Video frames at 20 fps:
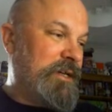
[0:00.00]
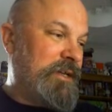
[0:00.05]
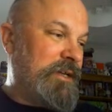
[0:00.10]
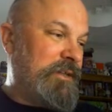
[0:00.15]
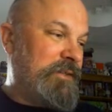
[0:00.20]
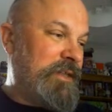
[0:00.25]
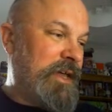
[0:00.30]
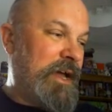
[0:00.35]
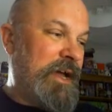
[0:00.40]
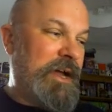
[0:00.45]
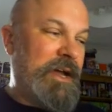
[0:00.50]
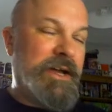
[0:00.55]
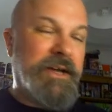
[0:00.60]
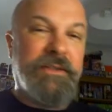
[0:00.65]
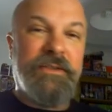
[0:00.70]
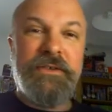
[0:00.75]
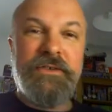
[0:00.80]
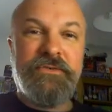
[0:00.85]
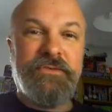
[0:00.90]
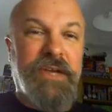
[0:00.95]
there in the
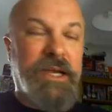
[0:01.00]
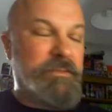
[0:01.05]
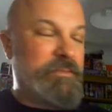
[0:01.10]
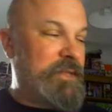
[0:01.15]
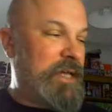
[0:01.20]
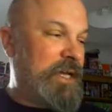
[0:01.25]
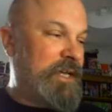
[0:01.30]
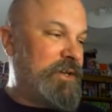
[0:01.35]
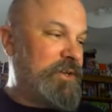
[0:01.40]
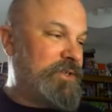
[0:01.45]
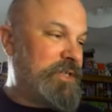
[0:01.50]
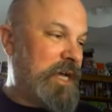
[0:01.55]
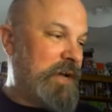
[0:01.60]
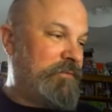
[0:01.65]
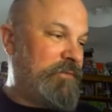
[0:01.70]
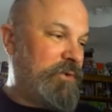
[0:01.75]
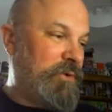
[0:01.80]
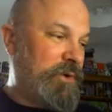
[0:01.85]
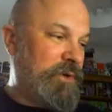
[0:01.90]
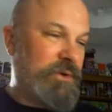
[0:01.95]
stream. Thank you, Jeff,
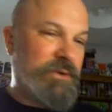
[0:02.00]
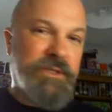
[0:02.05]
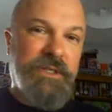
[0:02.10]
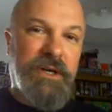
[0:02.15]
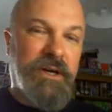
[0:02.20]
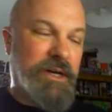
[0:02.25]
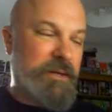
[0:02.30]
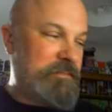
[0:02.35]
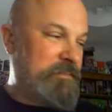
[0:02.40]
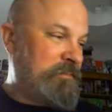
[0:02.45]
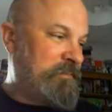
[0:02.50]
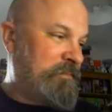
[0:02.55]
for all your time.